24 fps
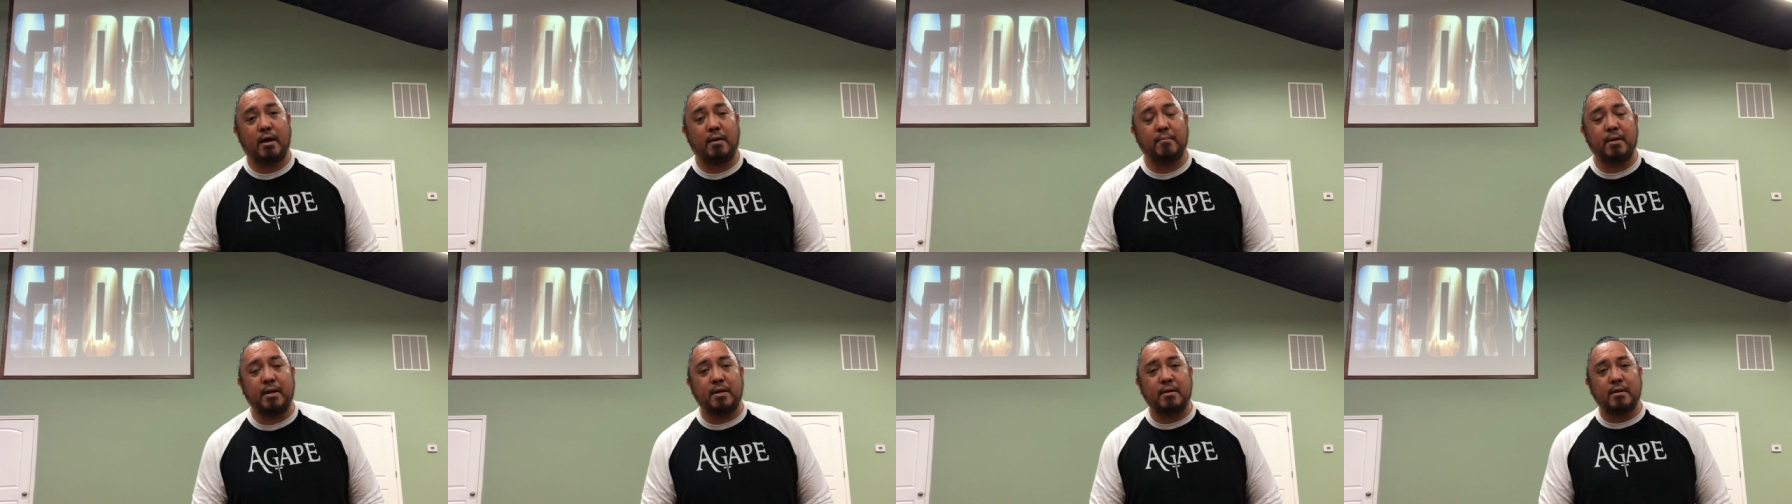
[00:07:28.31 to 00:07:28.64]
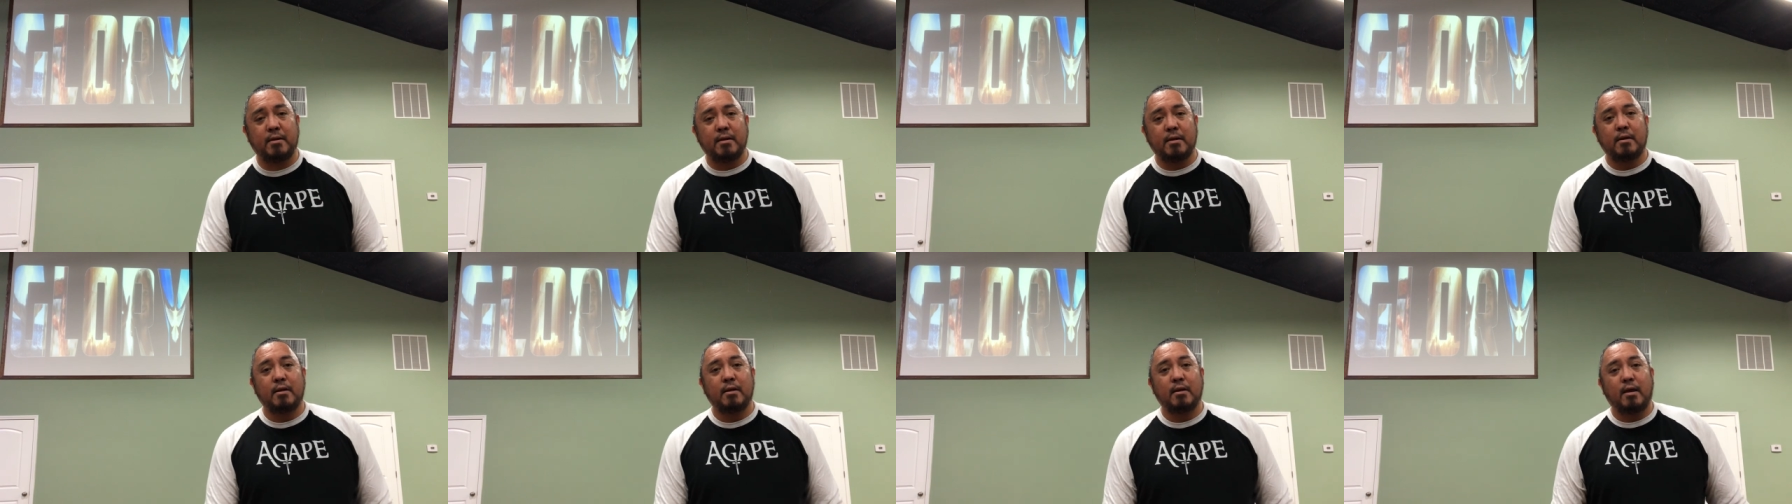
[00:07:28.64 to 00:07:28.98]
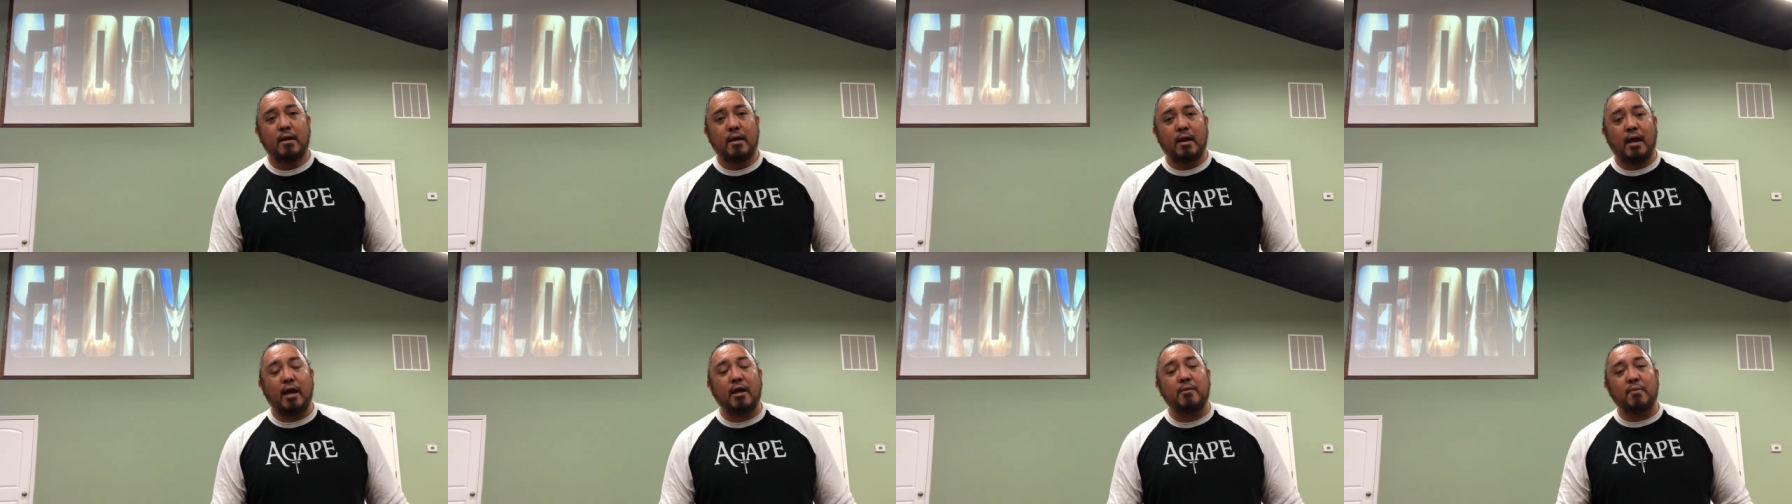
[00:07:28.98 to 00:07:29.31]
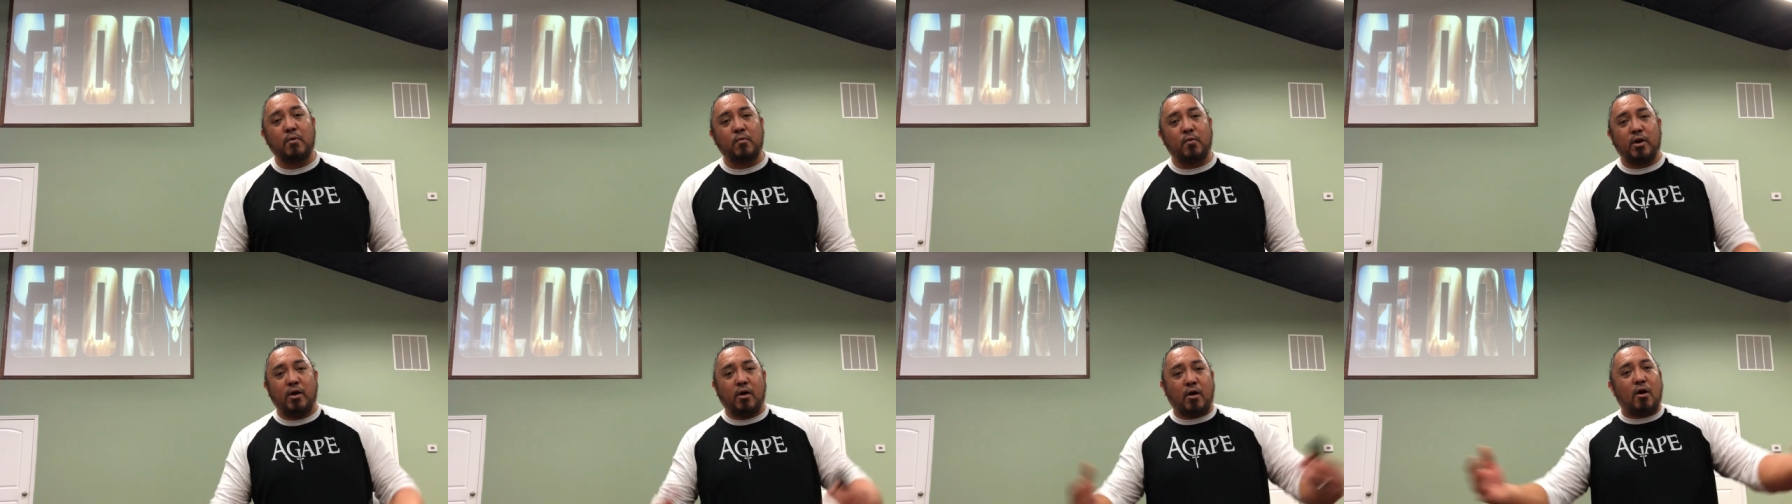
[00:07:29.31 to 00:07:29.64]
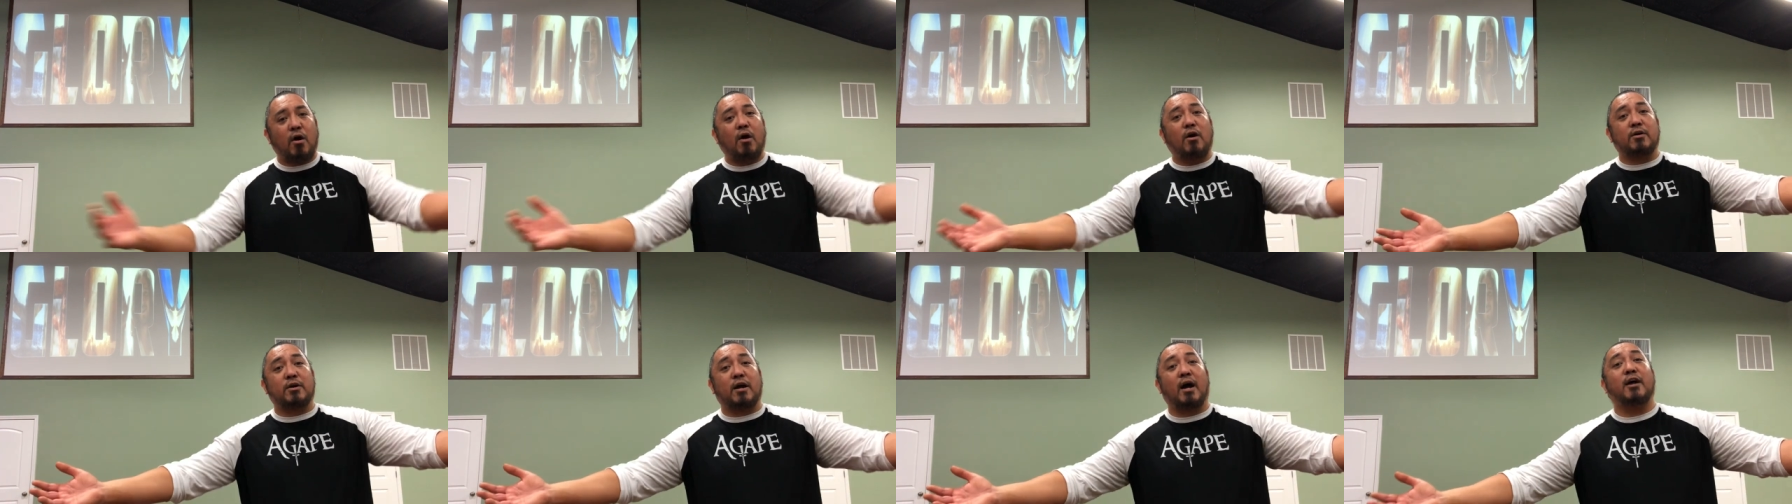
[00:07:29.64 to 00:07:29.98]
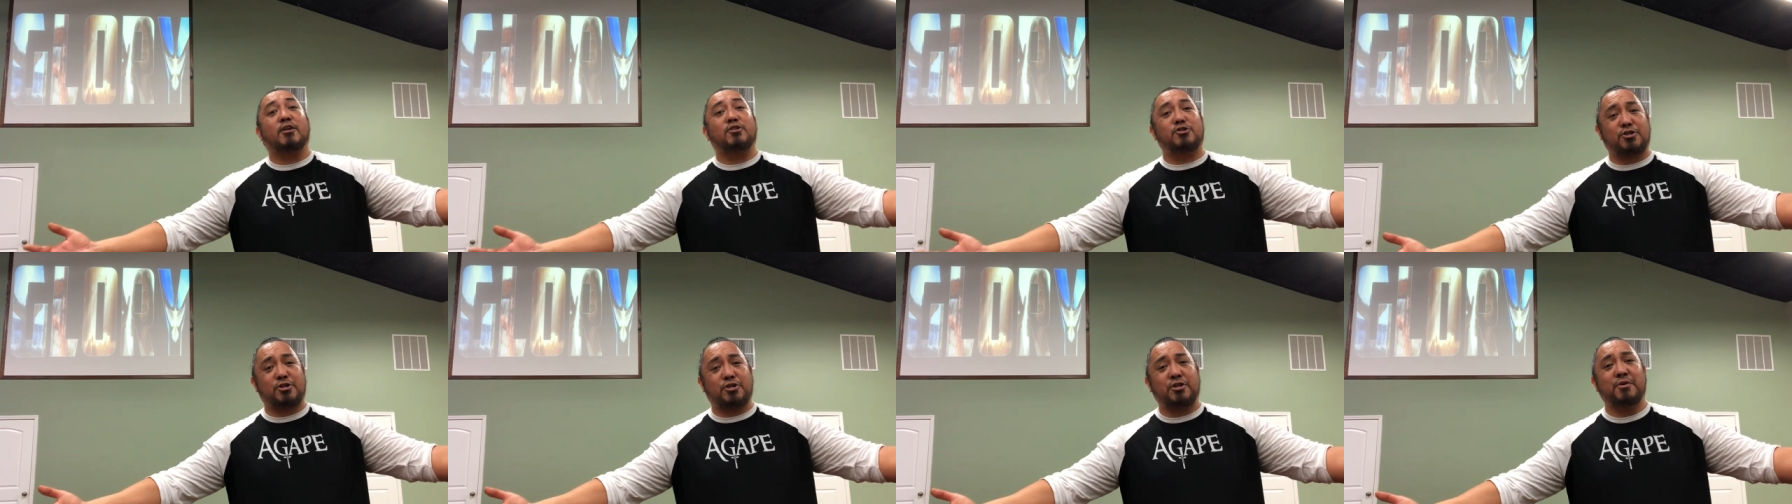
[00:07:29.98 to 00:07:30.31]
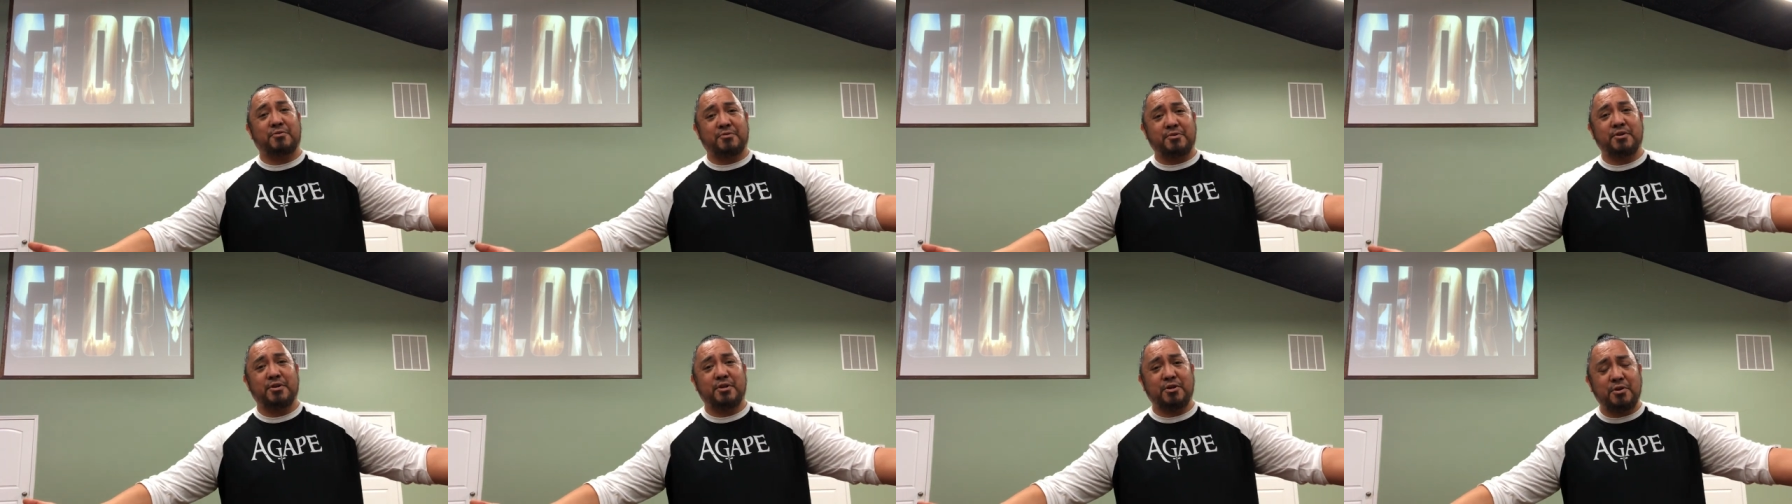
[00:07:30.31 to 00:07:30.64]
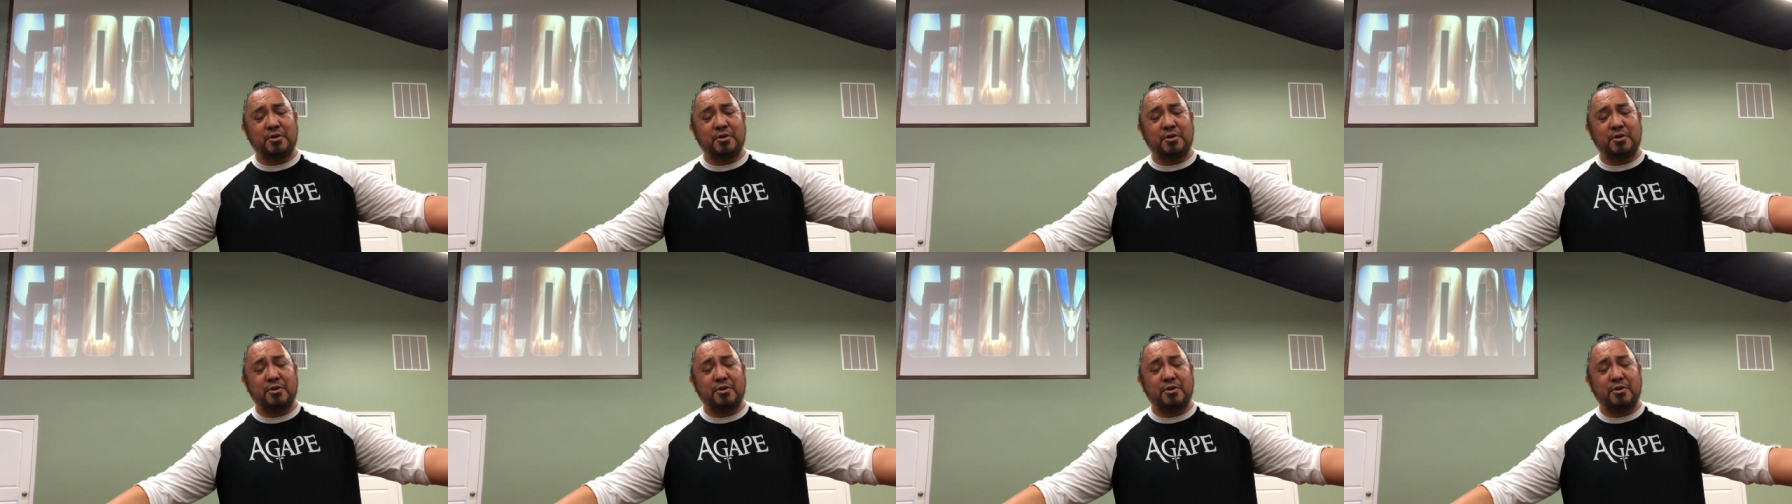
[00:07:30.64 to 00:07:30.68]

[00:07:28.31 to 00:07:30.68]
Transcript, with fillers: I mean, amen, we are all God's children.